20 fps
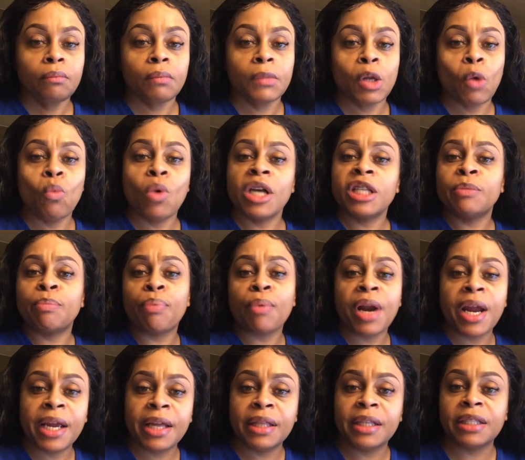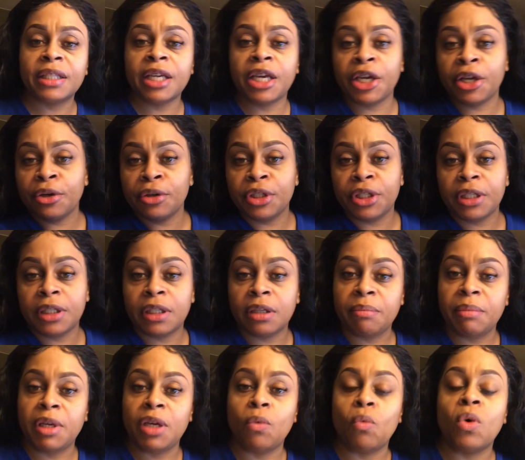what's bringing this energy to
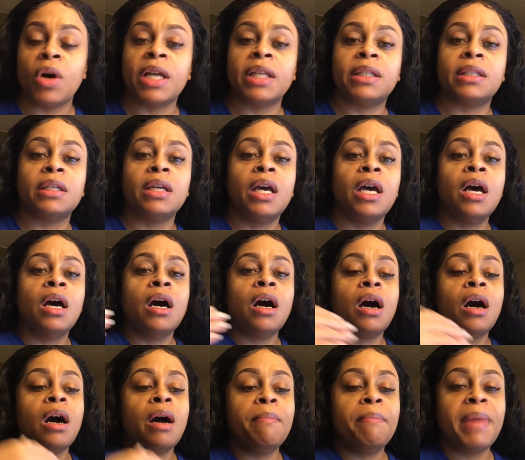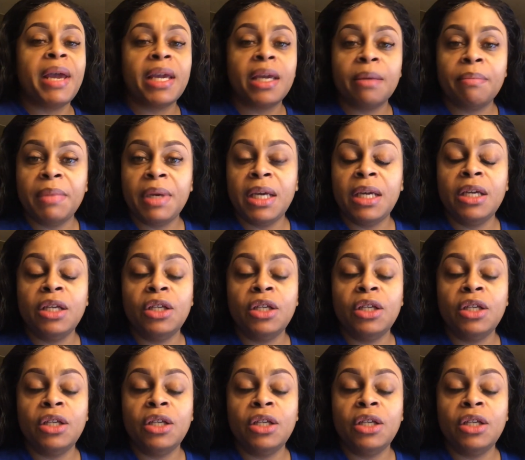me, what's making me